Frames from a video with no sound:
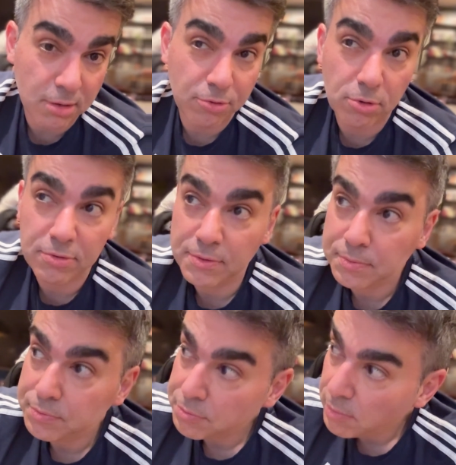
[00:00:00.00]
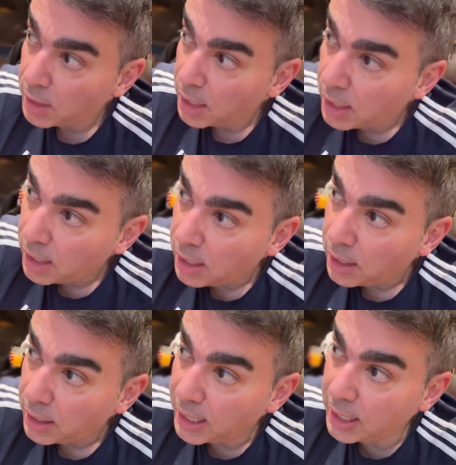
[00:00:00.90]
forth.
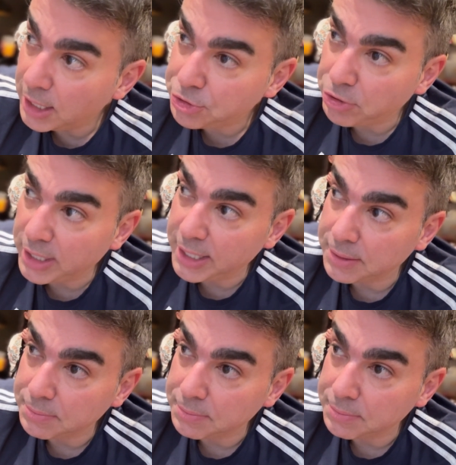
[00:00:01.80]
It literally